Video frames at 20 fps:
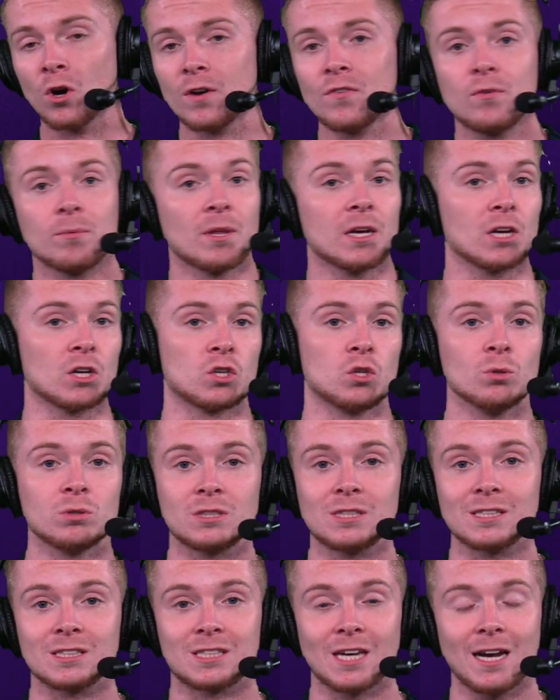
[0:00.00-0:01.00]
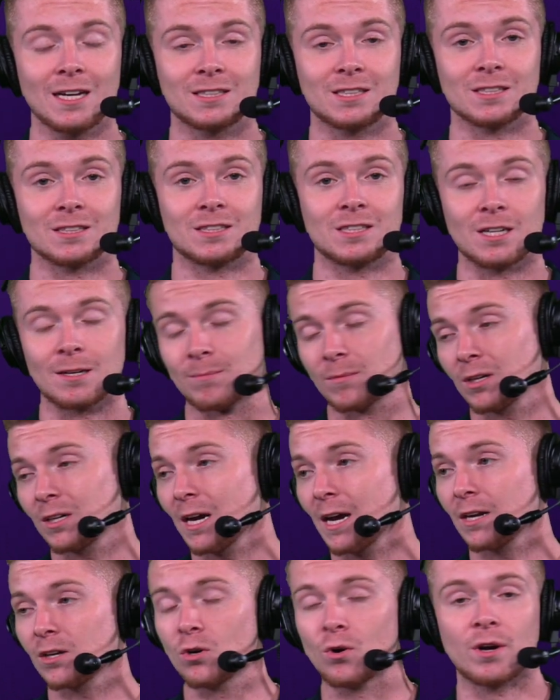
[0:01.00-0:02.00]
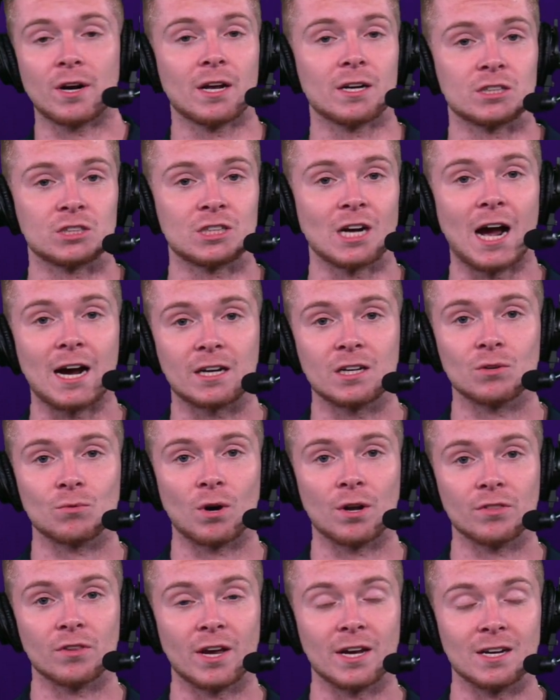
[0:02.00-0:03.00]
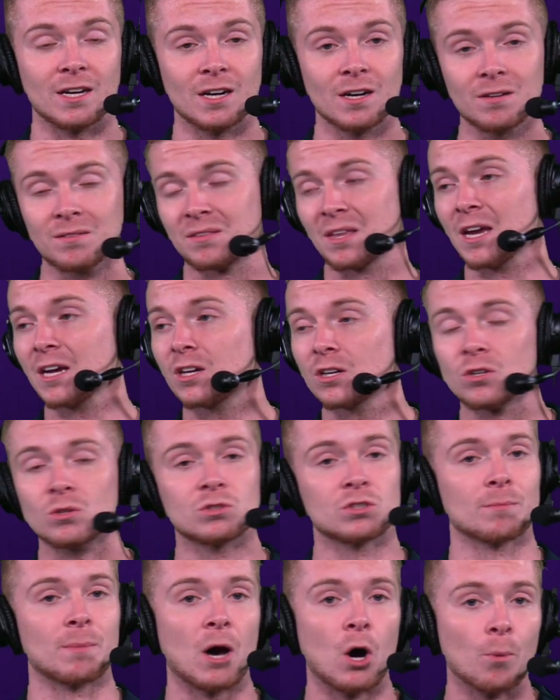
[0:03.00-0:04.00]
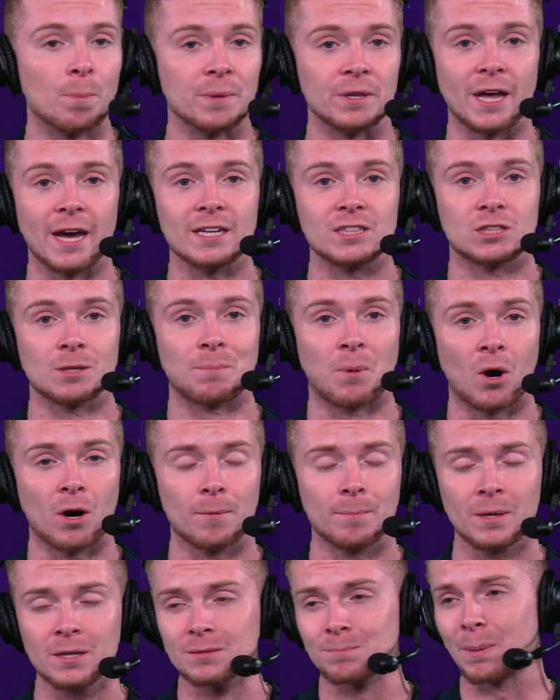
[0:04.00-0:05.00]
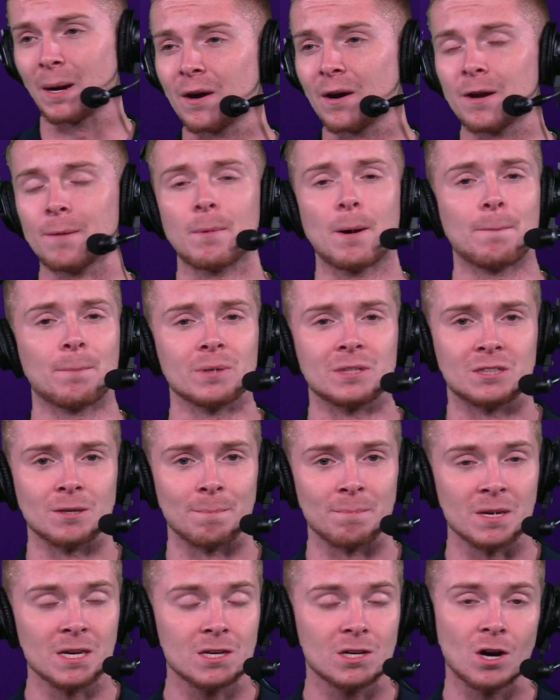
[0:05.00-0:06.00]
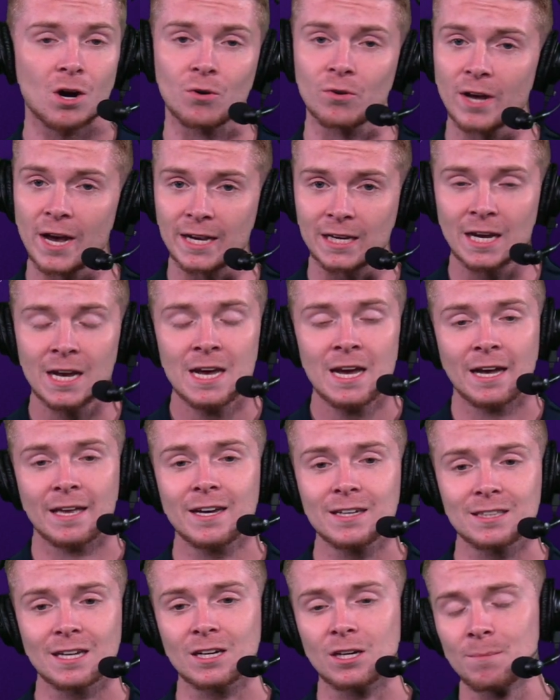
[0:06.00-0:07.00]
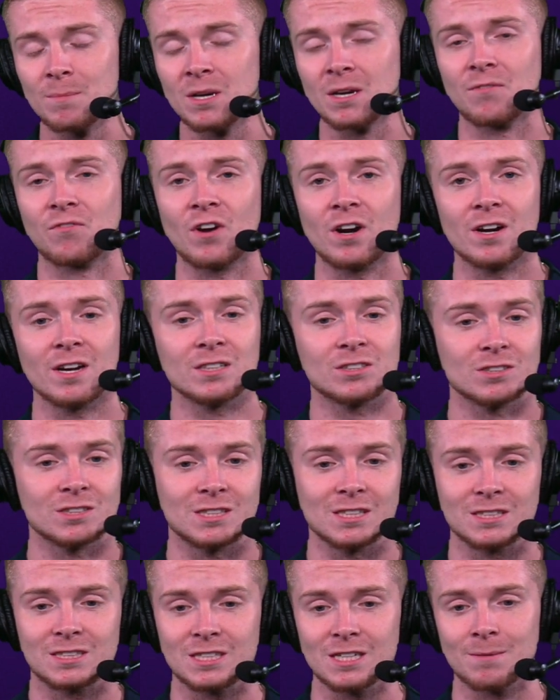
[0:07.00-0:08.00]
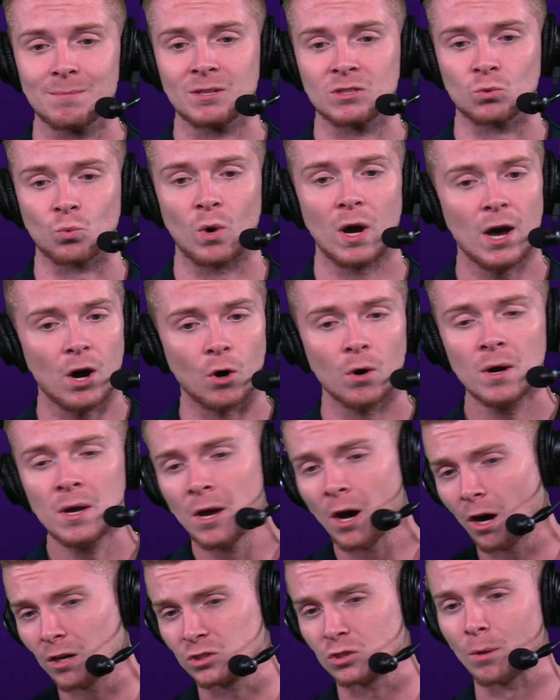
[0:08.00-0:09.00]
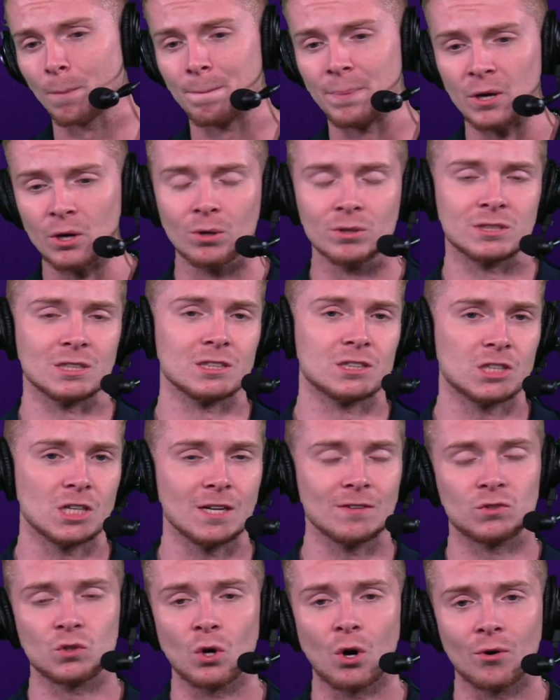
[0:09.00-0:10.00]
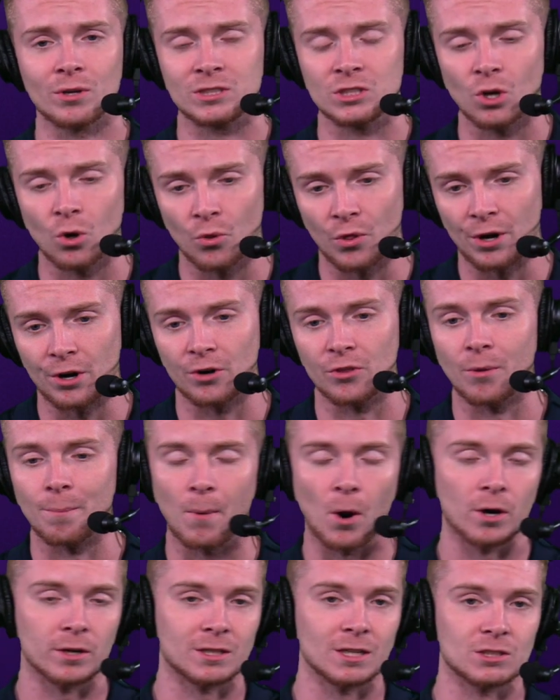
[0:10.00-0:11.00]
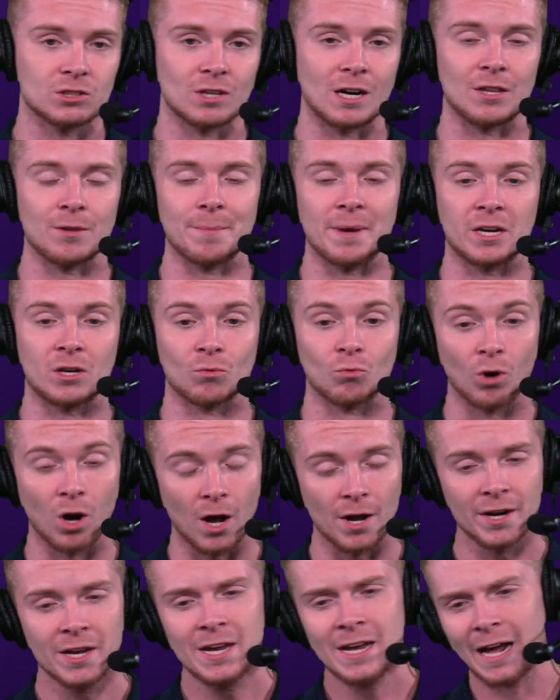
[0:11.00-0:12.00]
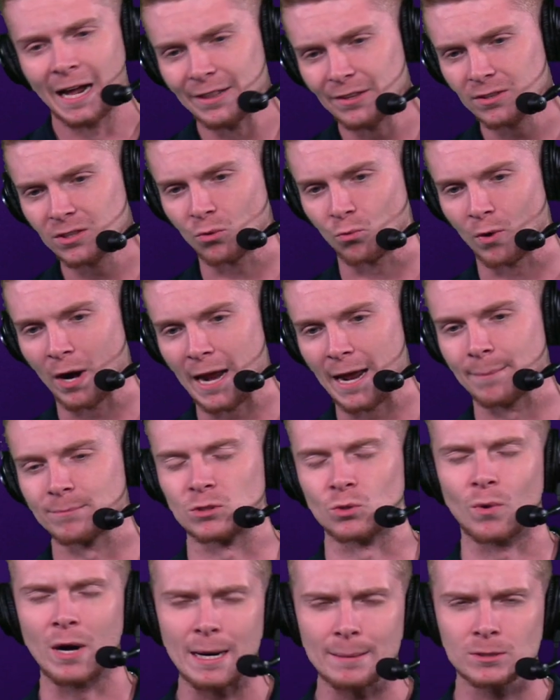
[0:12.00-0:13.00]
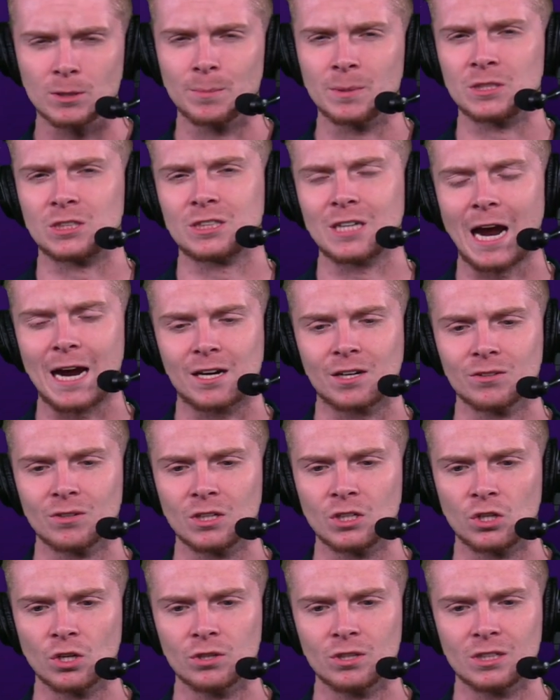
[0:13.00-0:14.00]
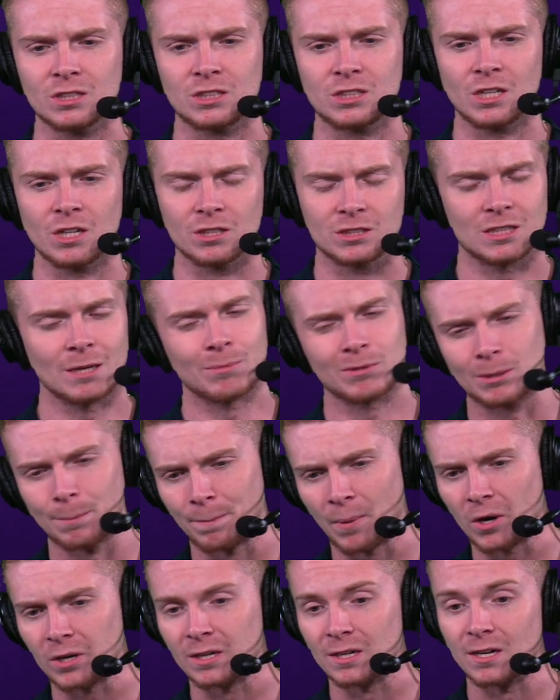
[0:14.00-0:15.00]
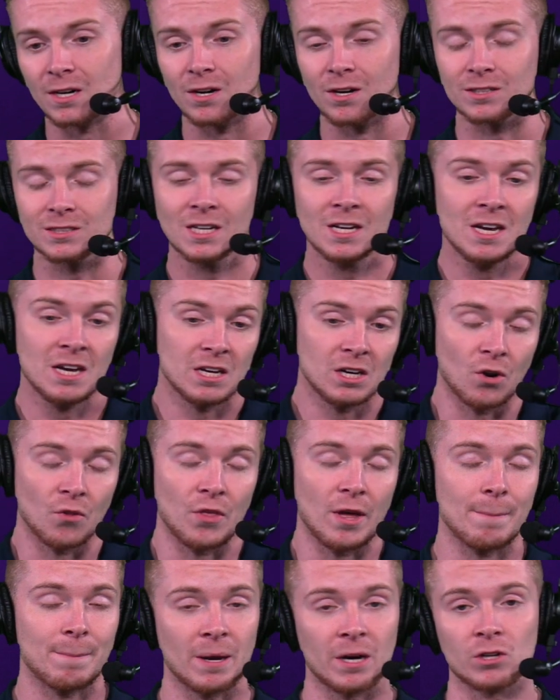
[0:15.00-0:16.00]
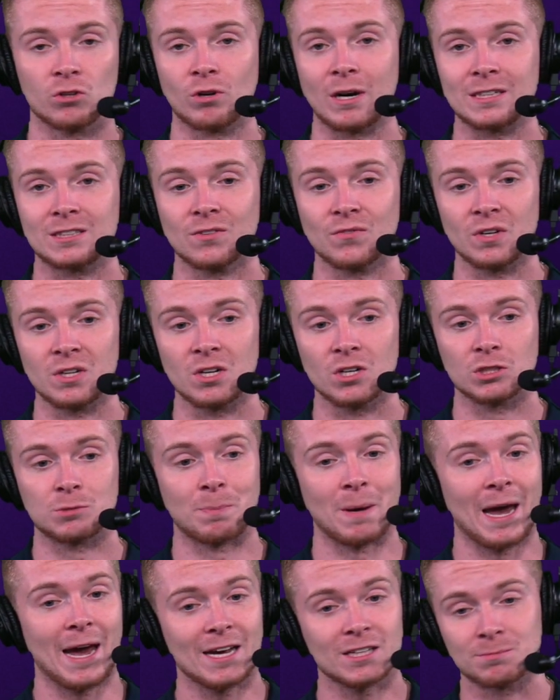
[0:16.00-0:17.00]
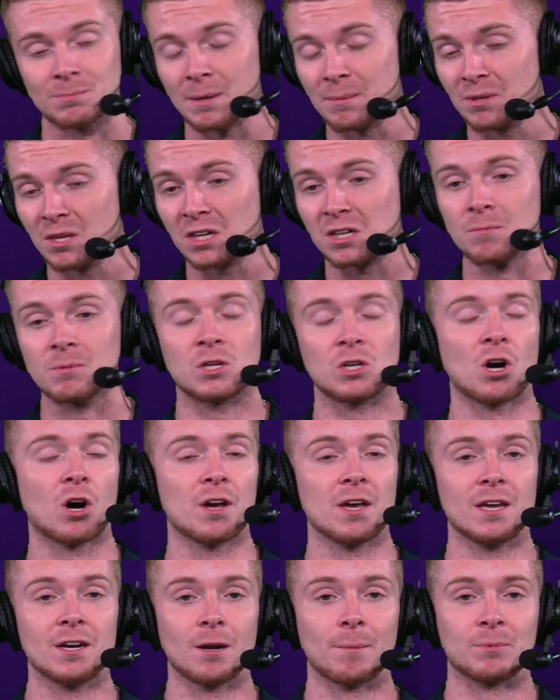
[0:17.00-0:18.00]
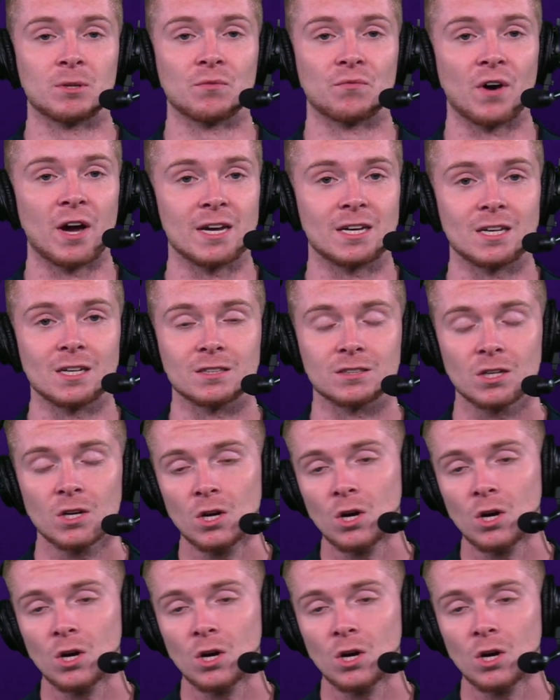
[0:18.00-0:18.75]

Or even like a Houston Texans team. They're kind of going on a shocking run right here. They could use some help in the edge department, him up with D'Amico. Like, I think that could be a very interesting team as well. Also, the Bills and Chiefs, you always know they're in the market trying to make a run. And then the Rams. The Rams have been shockingly good this year. Same with the Buccaneers. You know, they've been aggressive in years past. Maybe they could be hitting up the Vikings